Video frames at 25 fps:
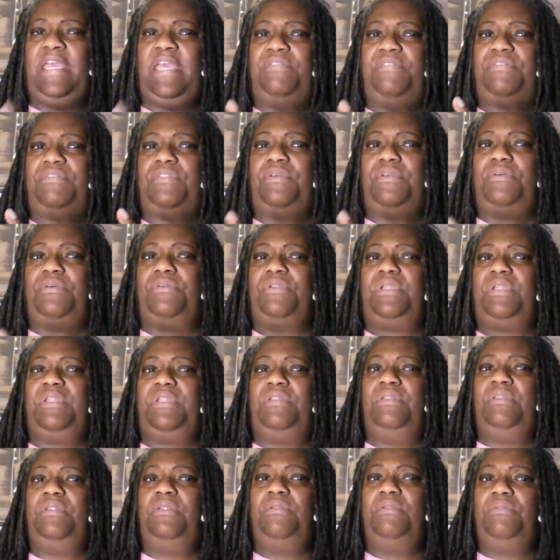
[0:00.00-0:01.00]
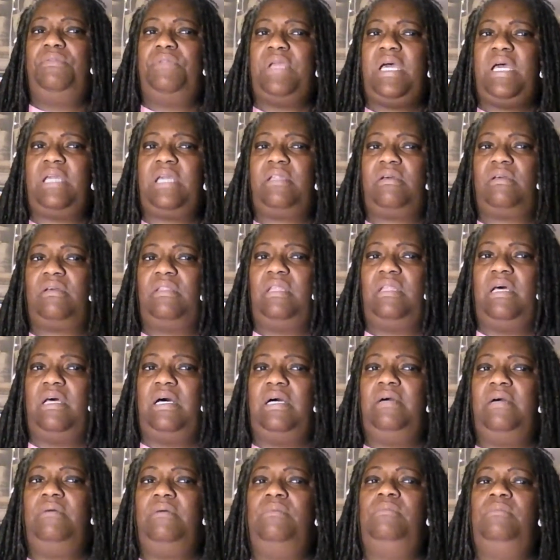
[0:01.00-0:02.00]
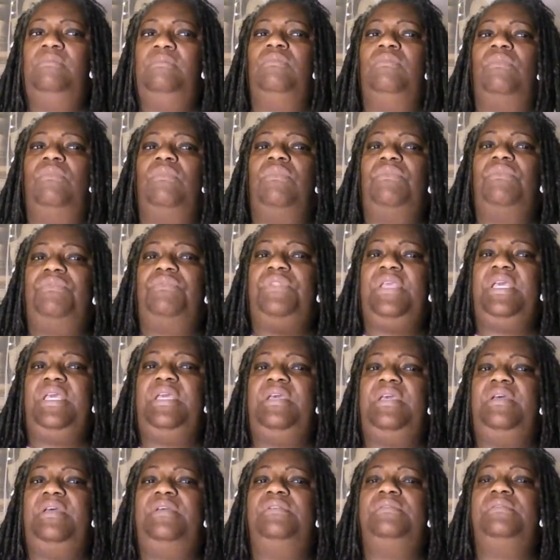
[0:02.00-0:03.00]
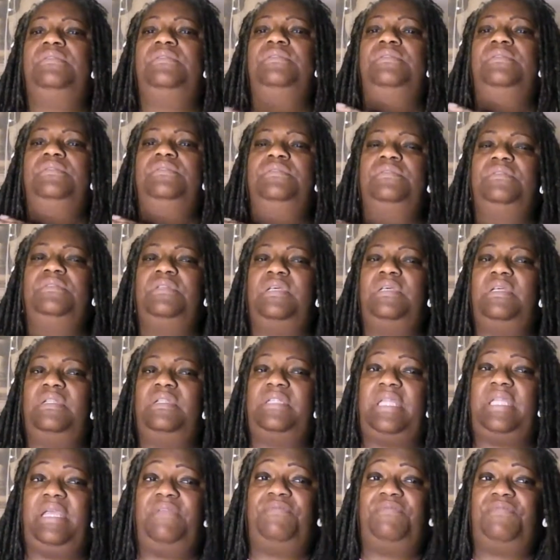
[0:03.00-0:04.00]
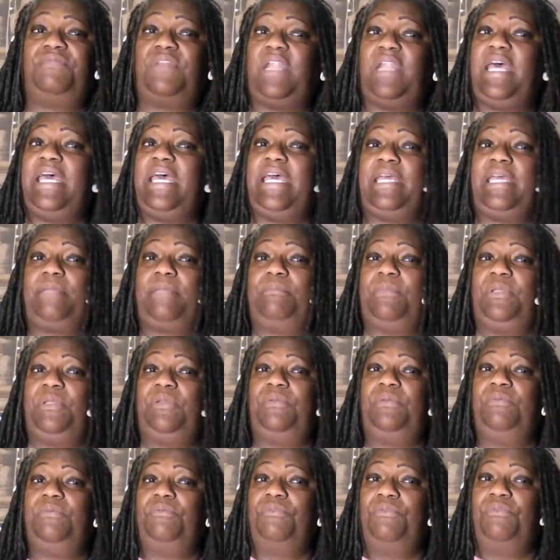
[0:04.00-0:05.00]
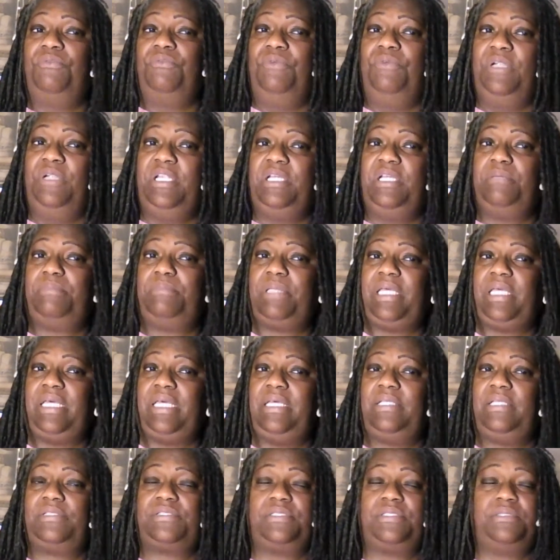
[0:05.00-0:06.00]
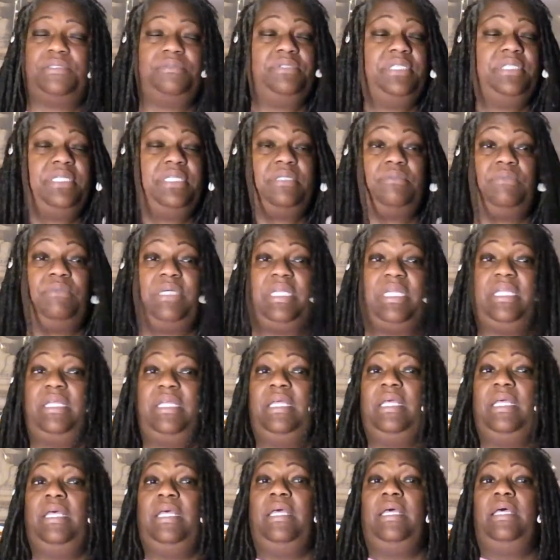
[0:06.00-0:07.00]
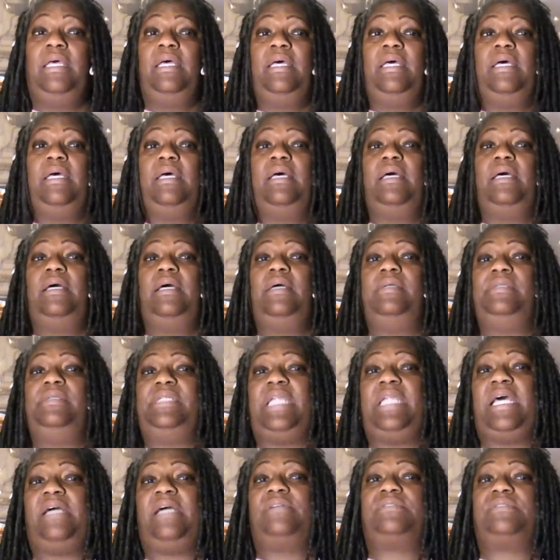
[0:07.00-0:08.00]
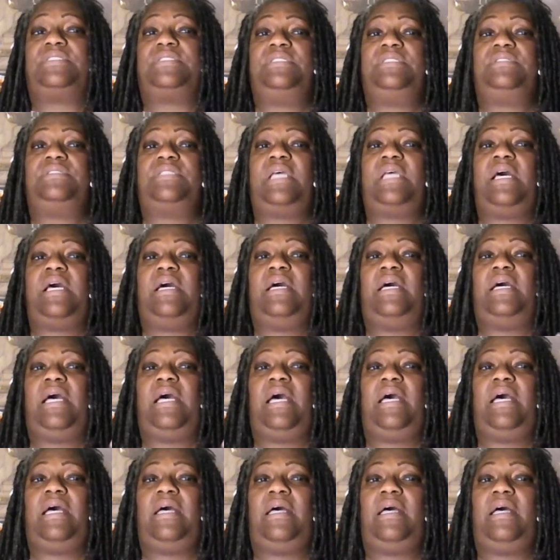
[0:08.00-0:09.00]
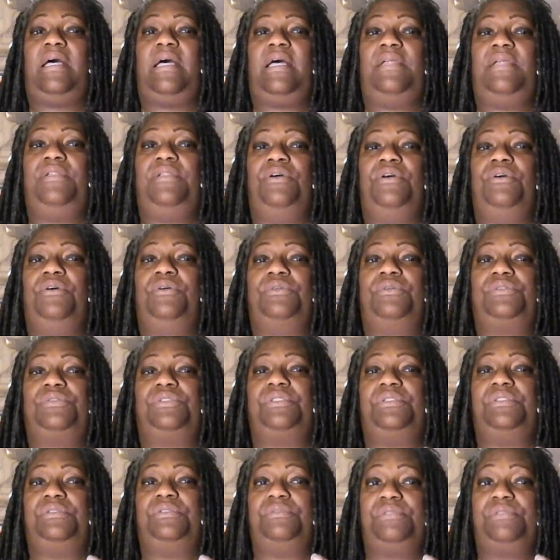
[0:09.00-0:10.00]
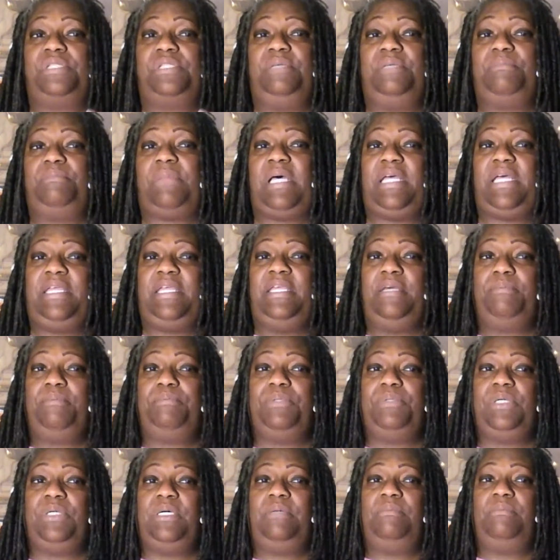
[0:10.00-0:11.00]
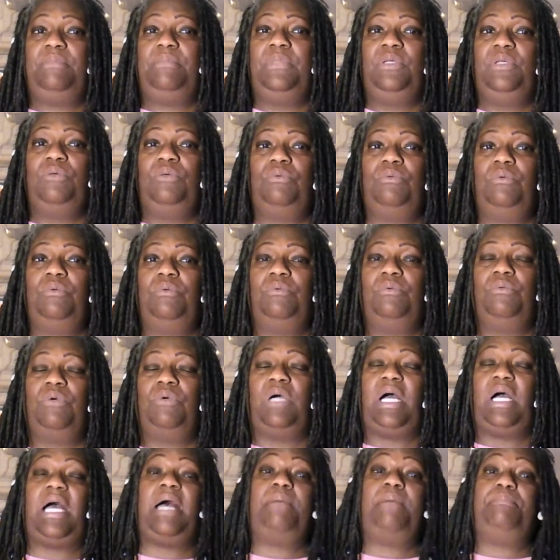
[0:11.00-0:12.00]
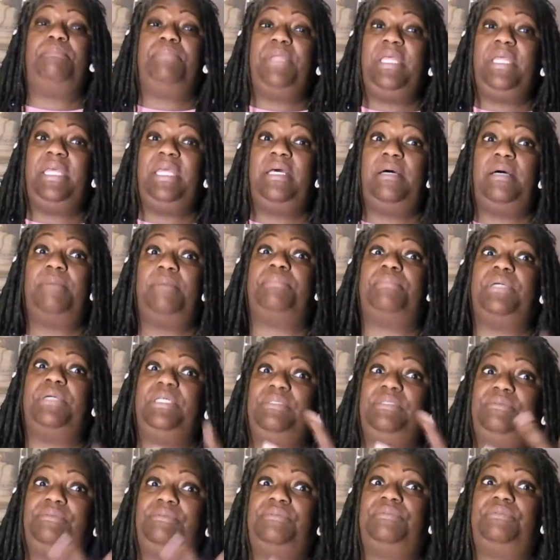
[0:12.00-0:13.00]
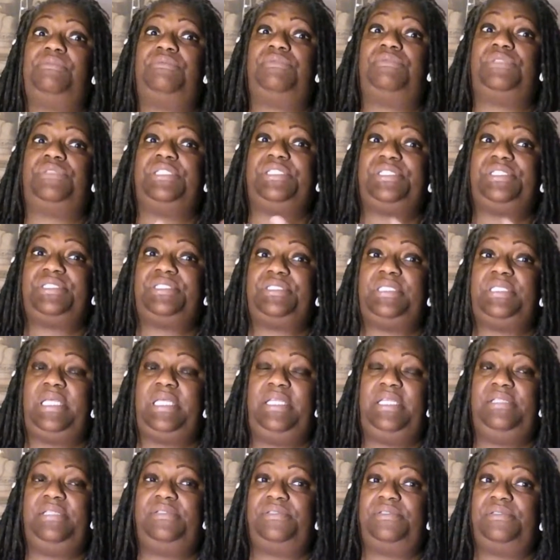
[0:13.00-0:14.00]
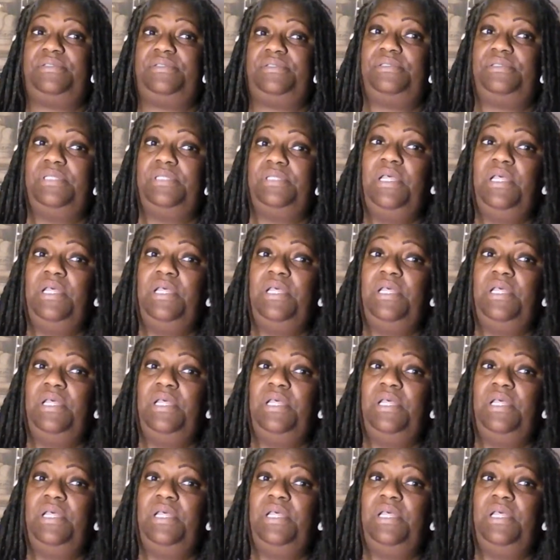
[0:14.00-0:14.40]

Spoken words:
8:30, 9 o'clock. Then they flagged me real bad. So anyway, now since I know to get my hip up, well I be up, but just take